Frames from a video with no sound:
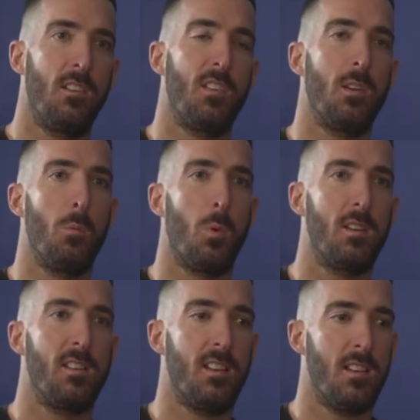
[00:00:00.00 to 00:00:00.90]
review, of
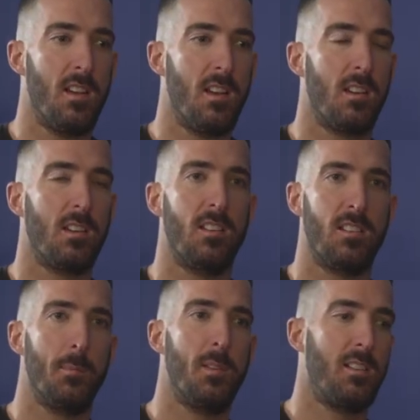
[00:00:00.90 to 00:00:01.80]
wanting
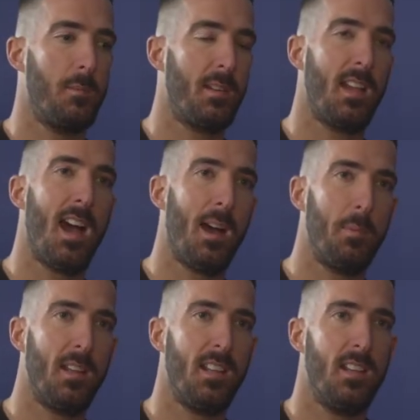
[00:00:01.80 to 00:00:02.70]
customers to be
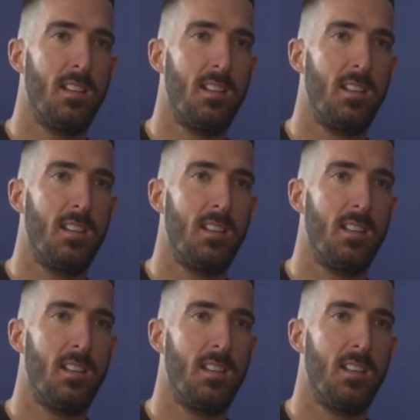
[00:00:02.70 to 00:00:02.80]
happy.